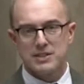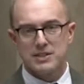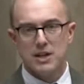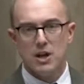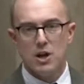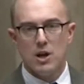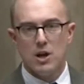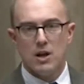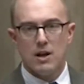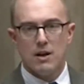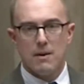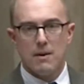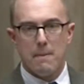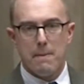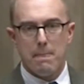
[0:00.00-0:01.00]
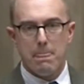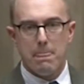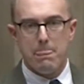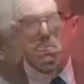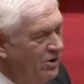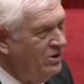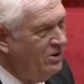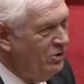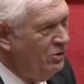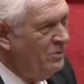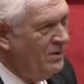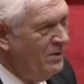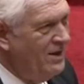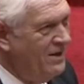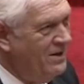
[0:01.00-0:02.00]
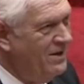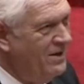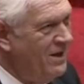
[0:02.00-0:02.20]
You are a good doobie. Yes.